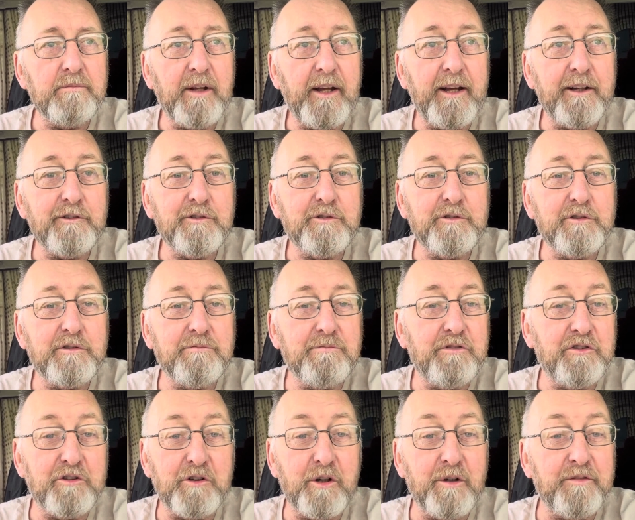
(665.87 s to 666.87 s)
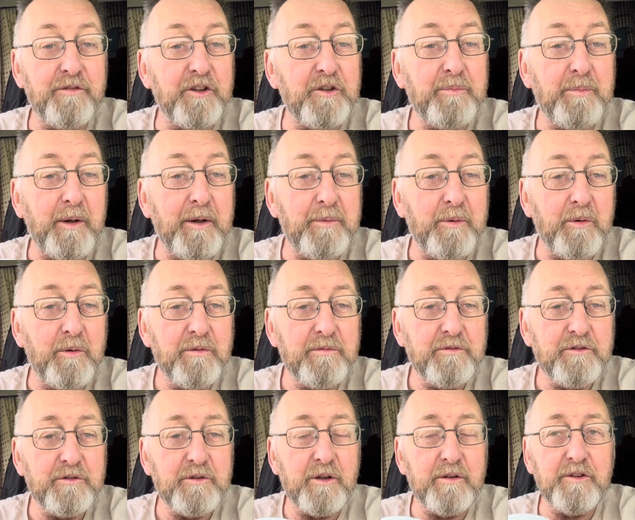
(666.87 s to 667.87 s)
ex-service people,
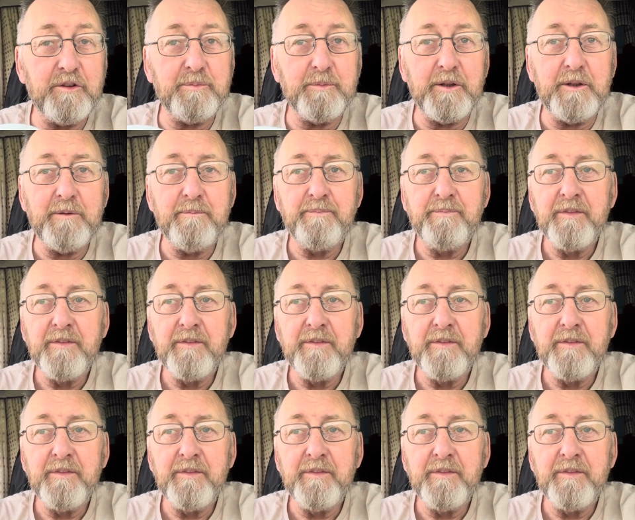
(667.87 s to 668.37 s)
servicemen,